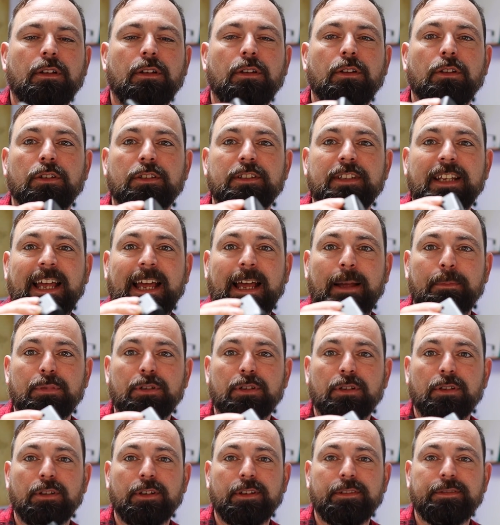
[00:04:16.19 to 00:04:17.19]
looks
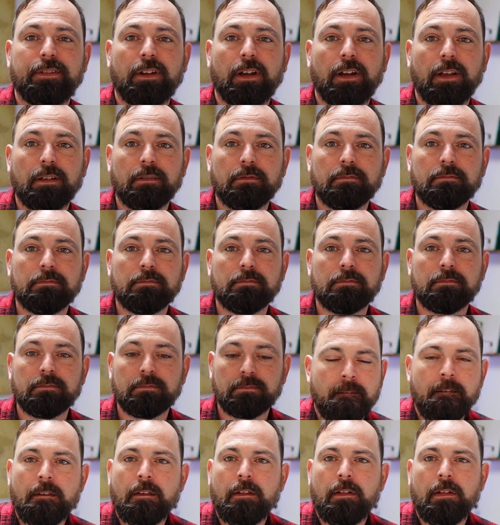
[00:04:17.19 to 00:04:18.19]
absolutely fine.
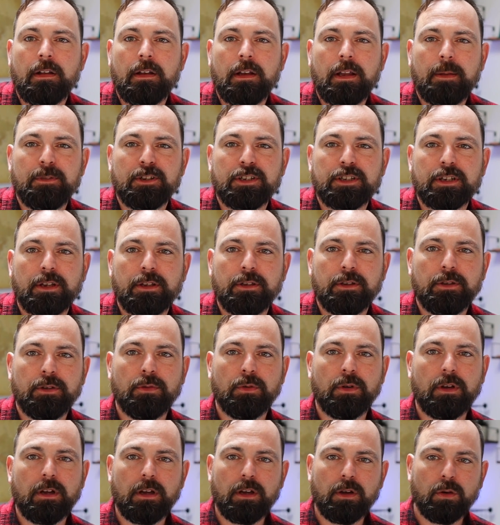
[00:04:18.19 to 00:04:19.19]
Let me show
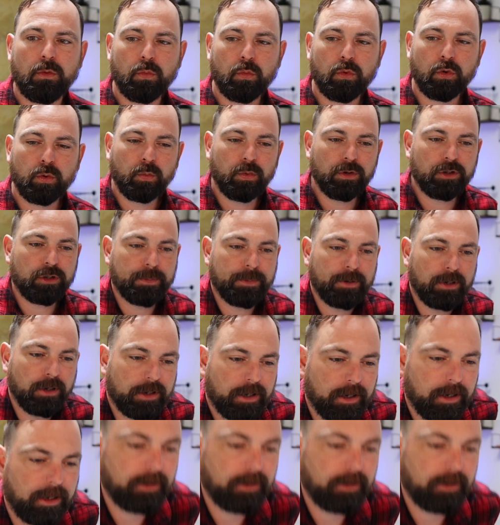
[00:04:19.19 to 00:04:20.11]
you uh, what we should be looking